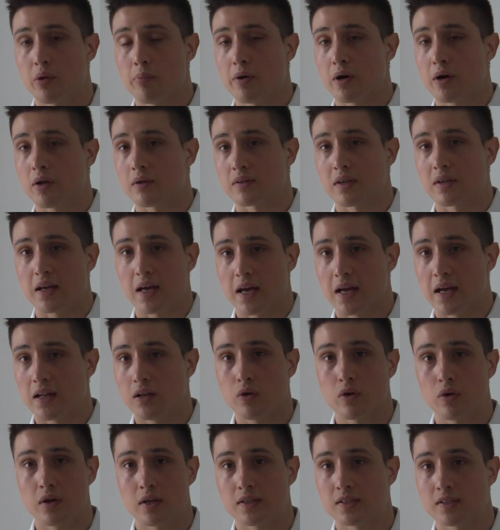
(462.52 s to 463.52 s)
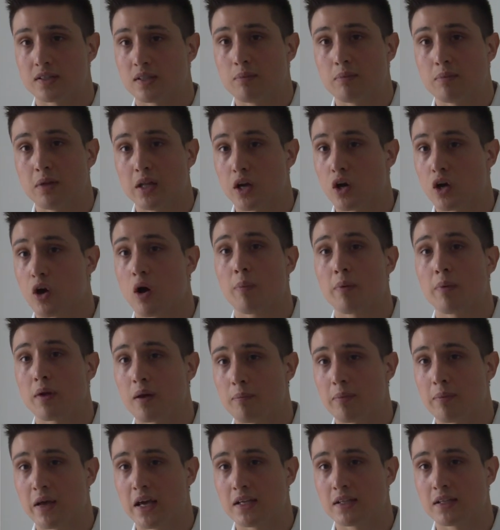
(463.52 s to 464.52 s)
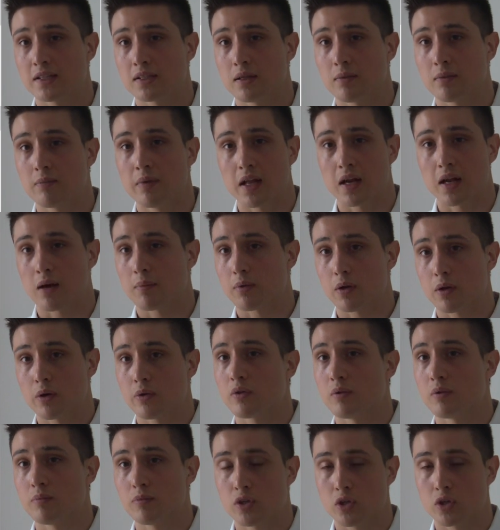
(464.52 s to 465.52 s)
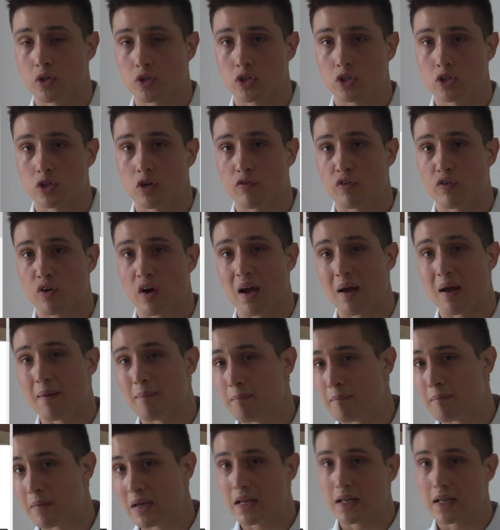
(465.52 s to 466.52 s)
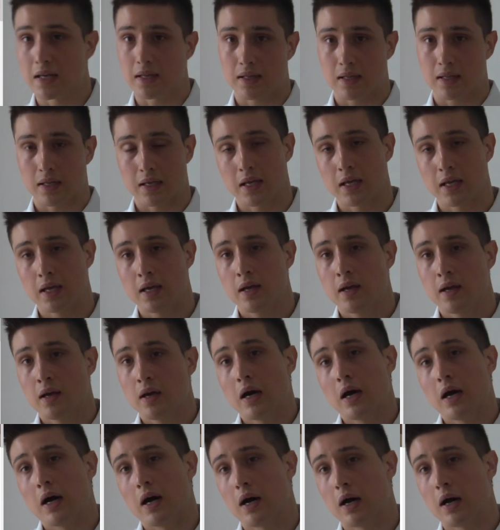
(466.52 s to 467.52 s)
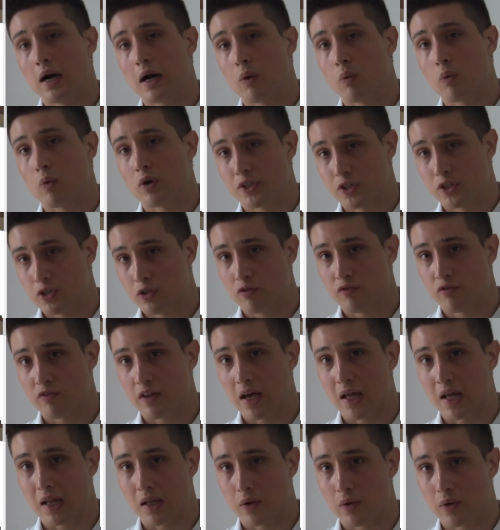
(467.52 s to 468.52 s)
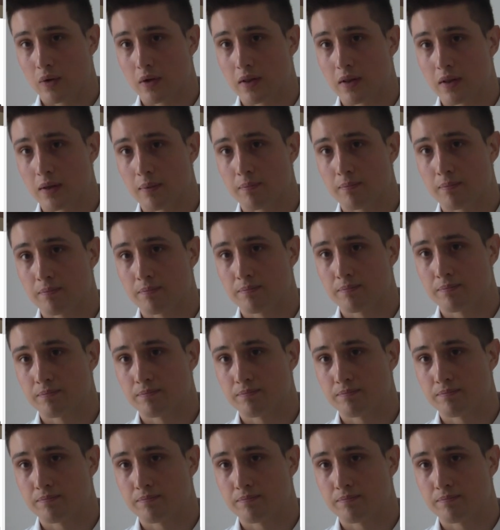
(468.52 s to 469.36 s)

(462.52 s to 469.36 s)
pre-built and you can simply copy and paste them and upload them to your server immediately uh, once you've downloaded them.